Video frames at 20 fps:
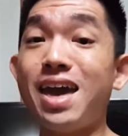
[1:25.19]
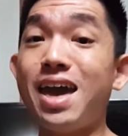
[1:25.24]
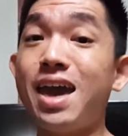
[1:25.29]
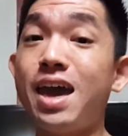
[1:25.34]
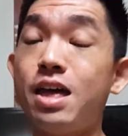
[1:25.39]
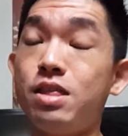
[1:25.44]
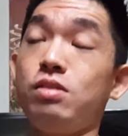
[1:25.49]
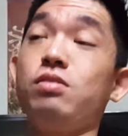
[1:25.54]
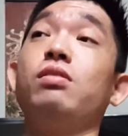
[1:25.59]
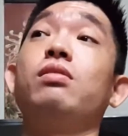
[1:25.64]

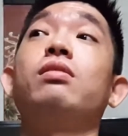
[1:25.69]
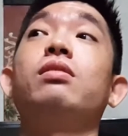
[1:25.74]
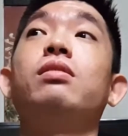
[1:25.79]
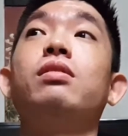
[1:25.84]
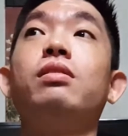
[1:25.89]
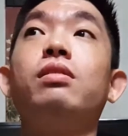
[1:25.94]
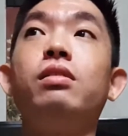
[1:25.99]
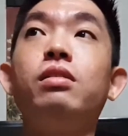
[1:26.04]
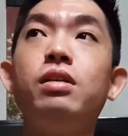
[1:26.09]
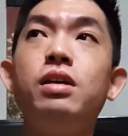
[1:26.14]
And
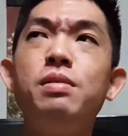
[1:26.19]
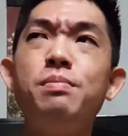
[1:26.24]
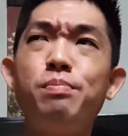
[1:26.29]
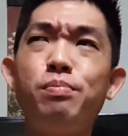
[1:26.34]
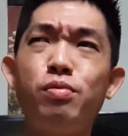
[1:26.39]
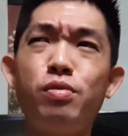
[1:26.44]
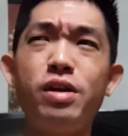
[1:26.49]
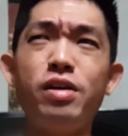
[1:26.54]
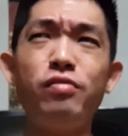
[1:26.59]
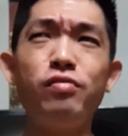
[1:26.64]

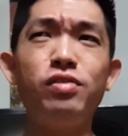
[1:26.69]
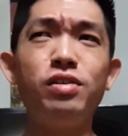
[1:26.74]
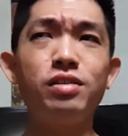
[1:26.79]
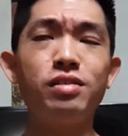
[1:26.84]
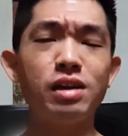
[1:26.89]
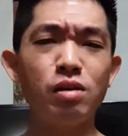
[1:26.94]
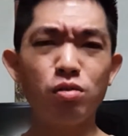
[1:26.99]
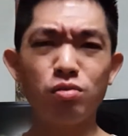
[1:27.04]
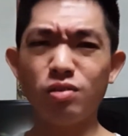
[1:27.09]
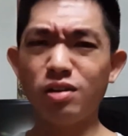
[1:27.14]
in
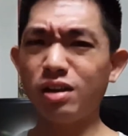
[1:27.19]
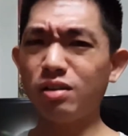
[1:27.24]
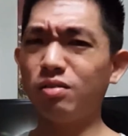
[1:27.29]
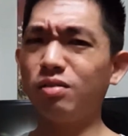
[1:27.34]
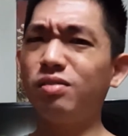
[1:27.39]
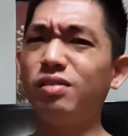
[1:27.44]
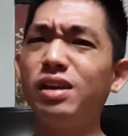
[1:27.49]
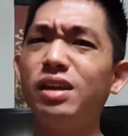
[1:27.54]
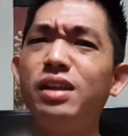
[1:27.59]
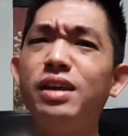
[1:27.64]
preface, I also like
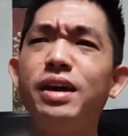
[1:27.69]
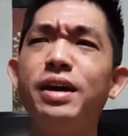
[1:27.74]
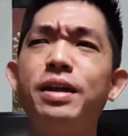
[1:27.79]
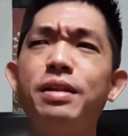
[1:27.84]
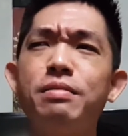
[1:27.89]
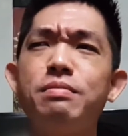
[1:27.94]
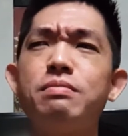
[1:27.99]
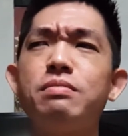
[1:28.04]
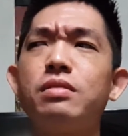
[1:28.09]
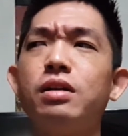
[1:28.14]
to say
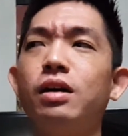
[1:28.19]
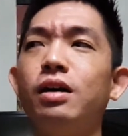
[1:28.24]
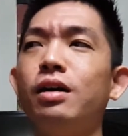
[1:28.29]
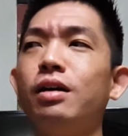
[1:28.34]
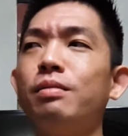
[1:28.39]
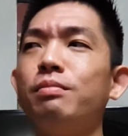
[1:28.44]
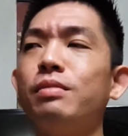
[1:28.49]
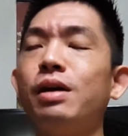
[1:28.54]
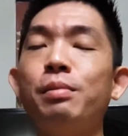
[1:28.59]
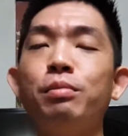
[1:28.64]
that
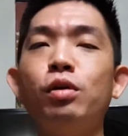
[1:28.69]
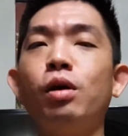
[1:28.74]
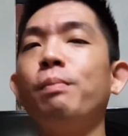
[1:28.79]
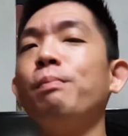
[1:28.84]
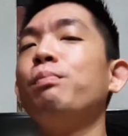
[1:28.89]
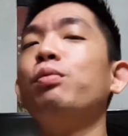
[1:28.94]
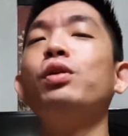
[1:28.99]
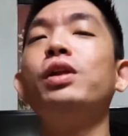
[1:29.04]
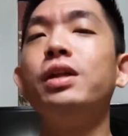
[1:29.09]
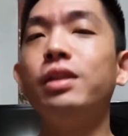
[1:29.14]
I'm
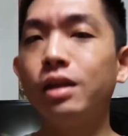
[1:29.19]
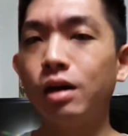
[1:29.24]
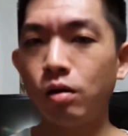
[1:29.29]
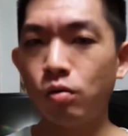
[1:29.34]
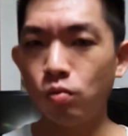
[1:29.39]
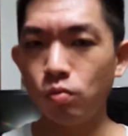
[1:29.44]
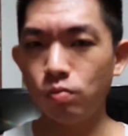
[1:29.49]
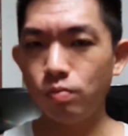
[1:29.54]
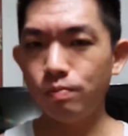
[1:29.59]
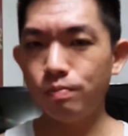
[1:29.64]
not putting
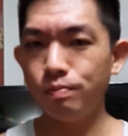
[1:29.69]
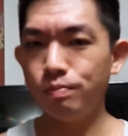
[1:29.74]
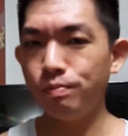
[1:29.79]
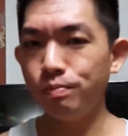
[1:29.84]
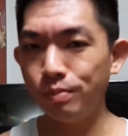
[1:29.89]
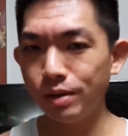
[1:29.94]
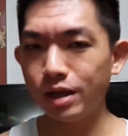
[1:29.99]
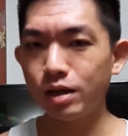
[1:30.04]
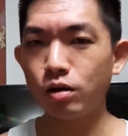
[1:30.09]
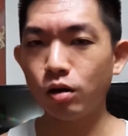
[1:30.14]
down
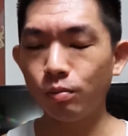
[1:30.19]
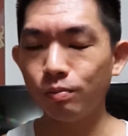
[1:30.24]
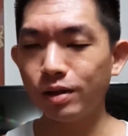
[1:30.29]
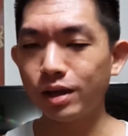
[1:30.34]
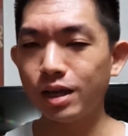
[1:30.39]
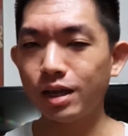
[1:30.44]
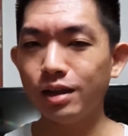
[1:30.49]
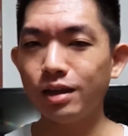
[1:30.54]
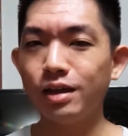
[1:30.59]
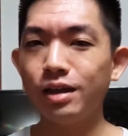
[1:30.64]
big
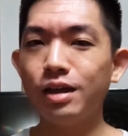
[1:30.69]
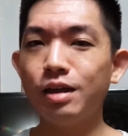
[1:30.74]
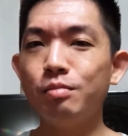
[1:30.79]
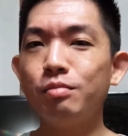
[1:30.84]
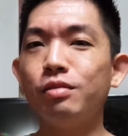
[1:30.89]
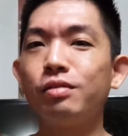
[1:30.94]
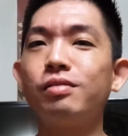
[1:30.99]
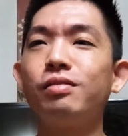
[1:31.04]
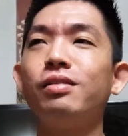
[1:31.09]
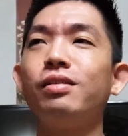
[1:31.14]
complicated
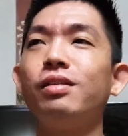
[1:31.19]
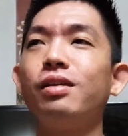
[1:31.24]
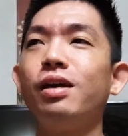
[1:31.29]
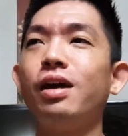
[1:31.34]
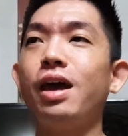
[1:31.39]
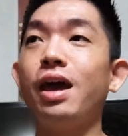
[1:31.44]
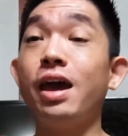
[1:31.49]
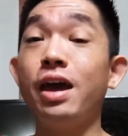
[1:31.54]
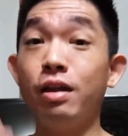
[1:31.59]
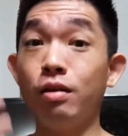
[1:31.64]
games,
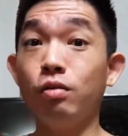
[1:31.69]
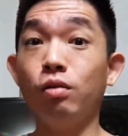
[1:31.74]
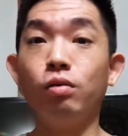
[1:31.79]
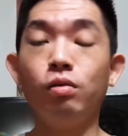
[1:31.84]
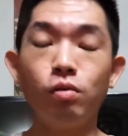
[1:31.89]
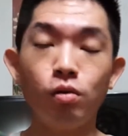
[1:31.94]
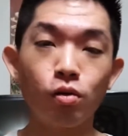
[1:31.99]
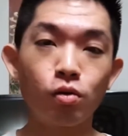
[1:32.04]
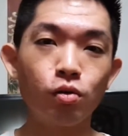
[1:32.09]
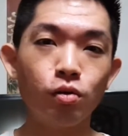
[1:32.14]
and
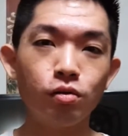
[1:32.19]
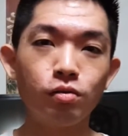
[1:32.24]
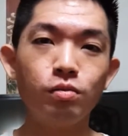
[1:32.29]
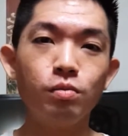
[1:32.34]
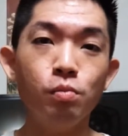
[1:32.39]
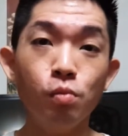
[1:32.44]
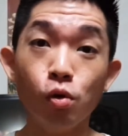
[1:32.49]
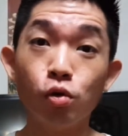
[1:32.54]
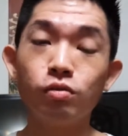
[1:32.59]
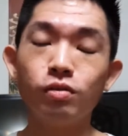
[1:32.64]
of
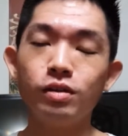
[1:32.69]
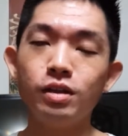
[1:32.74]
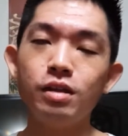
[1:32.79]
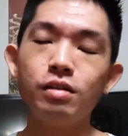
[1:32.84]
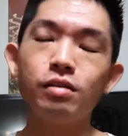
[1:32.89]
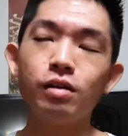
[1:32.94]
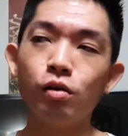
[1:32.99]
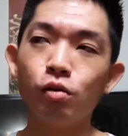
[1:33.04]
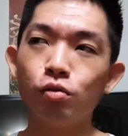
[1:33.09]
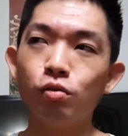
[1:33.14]
course most of
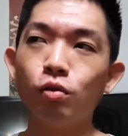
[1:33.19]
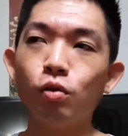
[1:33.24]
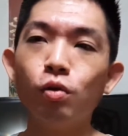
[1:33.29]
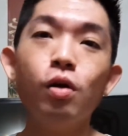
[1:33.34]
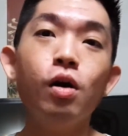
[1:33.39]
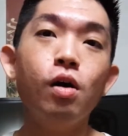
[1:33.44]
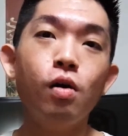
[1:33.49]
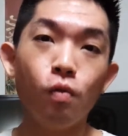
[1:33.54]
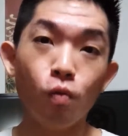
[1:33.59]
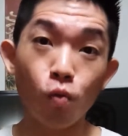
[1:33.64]
these are
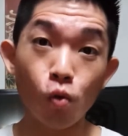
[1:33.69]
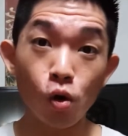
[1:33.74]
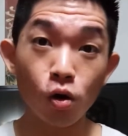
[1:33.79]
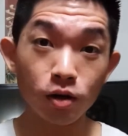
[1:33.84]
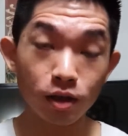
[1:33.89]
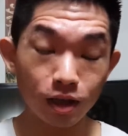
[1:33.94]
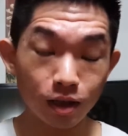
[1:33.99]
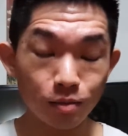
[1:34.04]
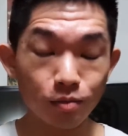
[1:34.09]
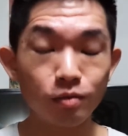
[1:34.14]
also
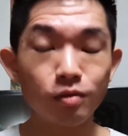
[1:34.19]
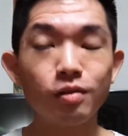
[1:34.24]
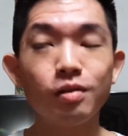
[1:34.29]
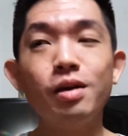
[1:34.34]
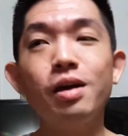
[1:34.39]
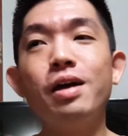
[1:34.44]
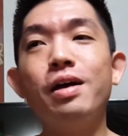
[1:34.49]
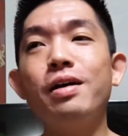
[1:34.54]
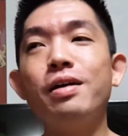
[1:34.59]
war games.